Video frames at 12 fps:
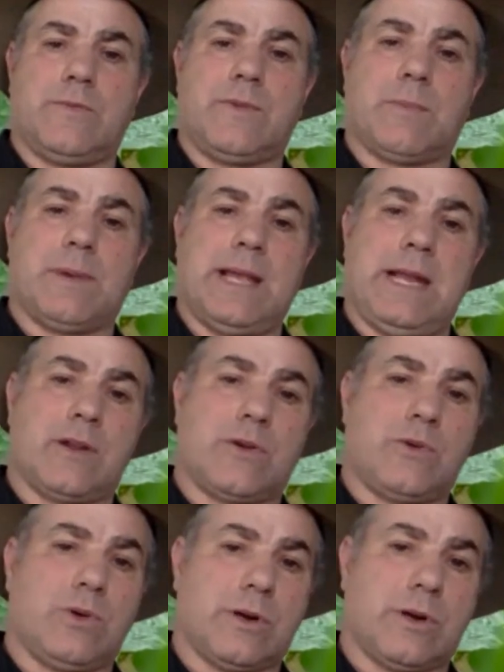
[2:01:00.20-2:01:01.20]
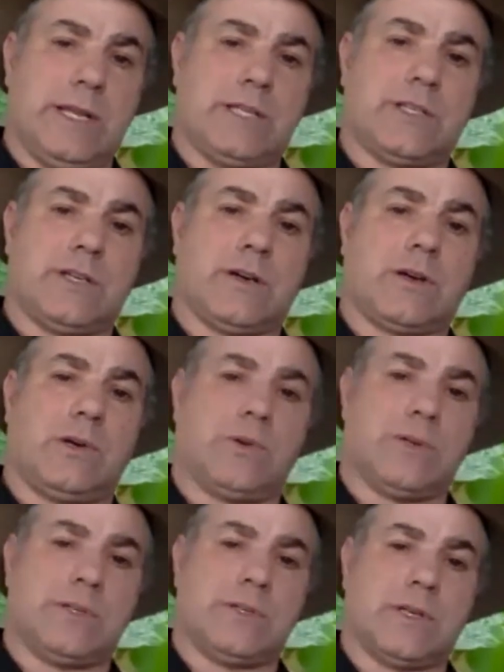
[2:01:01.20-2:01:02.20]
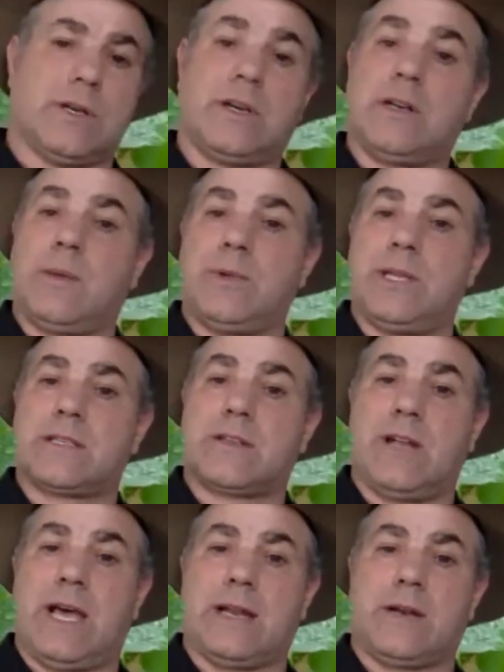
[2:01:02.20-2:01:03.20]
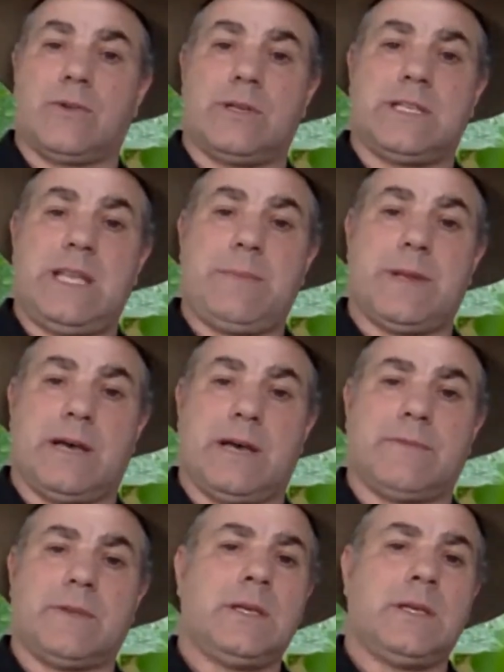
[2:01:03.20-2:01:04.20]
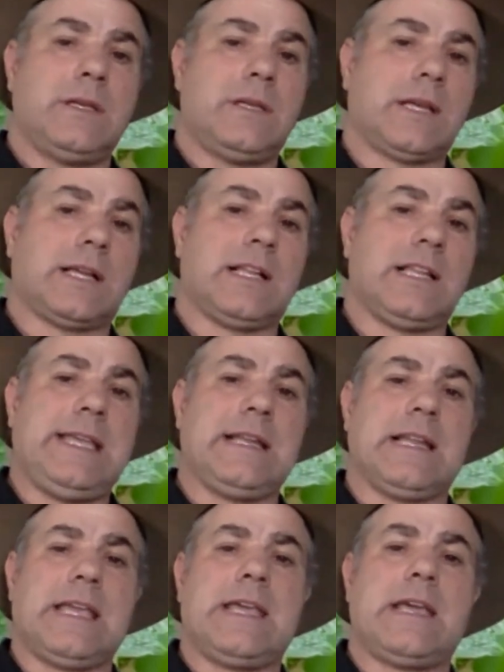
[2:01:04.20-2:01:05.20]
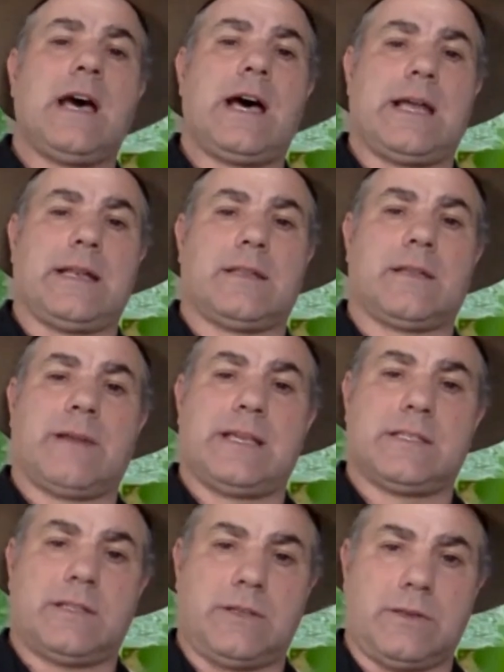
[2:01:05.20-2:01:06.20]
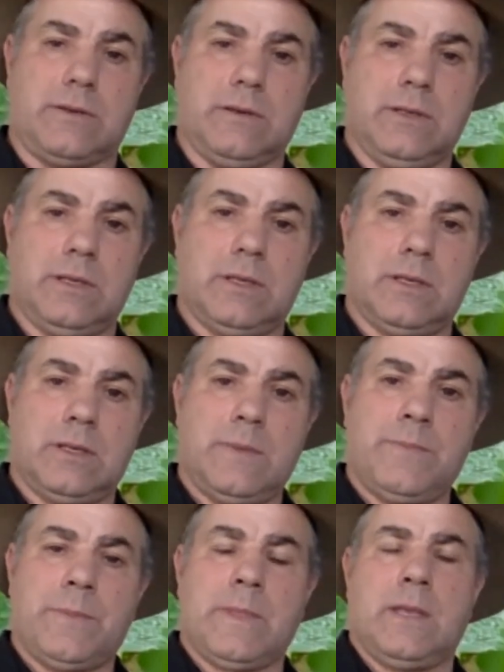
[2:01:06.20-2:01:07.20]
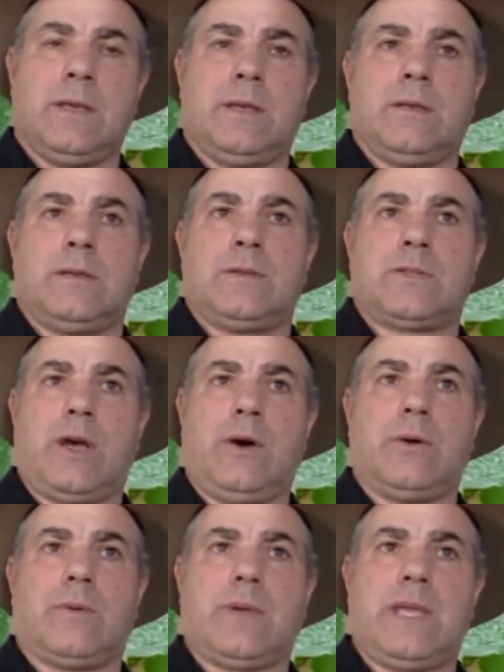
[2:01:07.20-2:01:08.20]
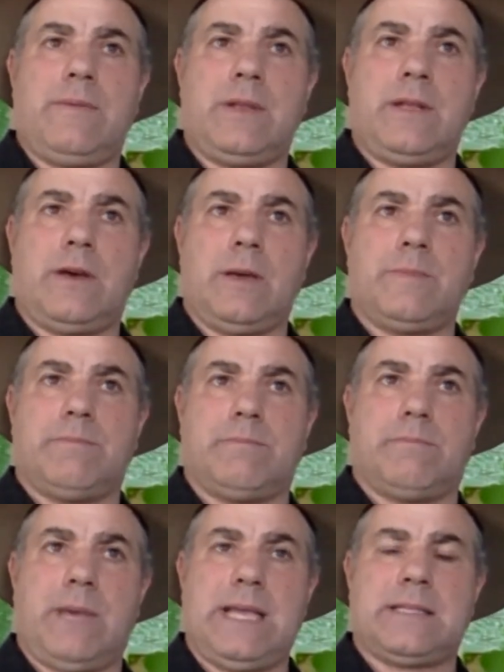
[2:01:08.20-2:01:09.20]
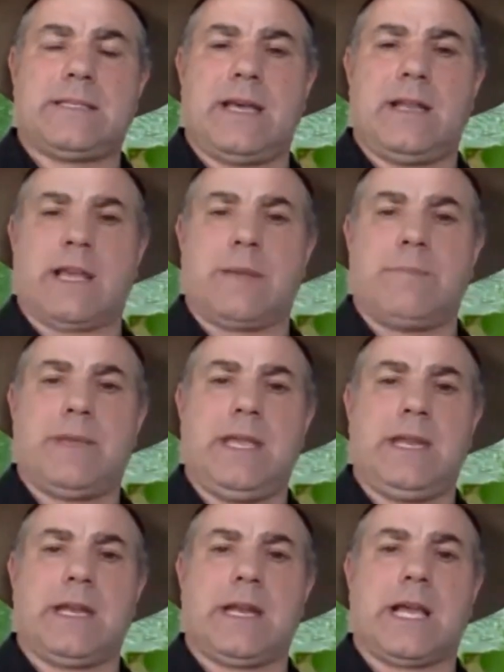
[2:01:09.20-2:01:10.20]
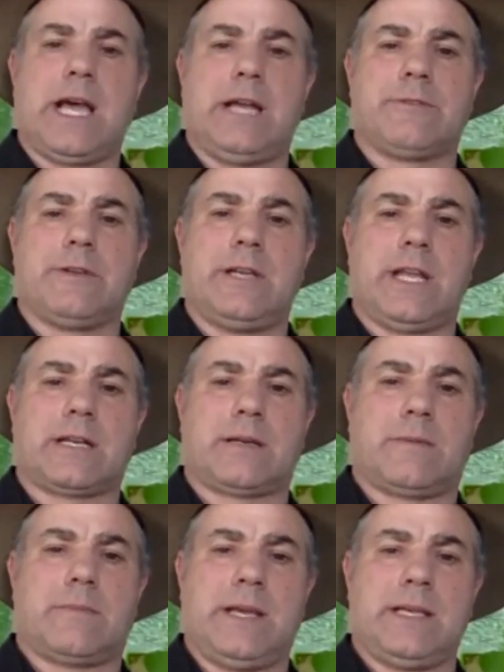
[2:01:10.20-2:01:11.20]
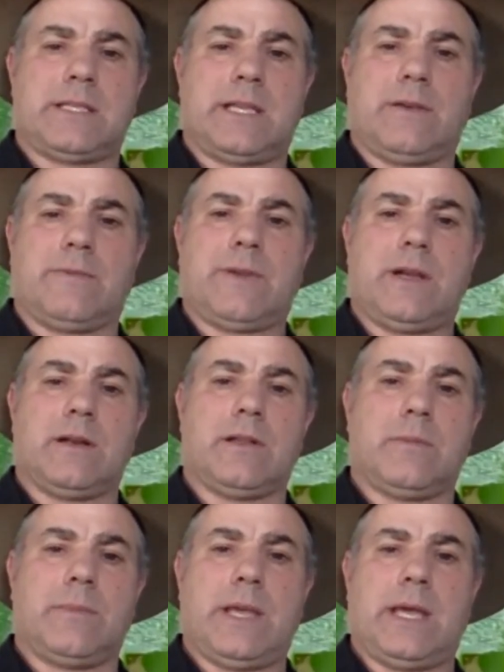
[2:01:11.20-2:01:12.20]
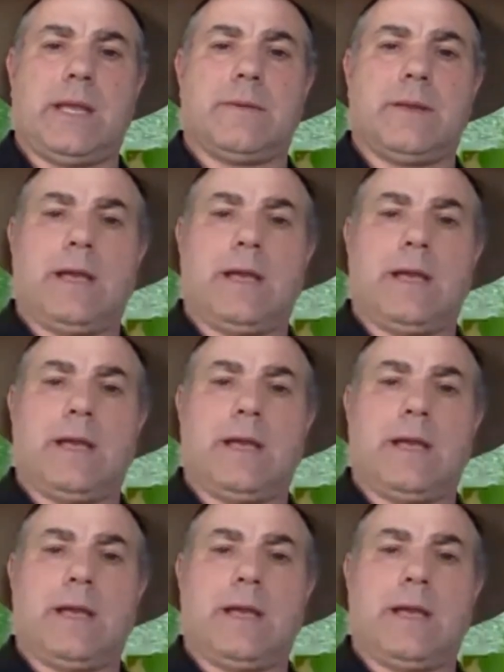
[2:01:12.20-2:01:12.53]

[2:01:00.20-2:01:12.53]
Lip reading: if you're planting at a 1/4 inch, your coulters or your double disc are not going deep enough to cleanly cut the residue. So even though I might sound like I'm beginning to contradict myself here a little bit,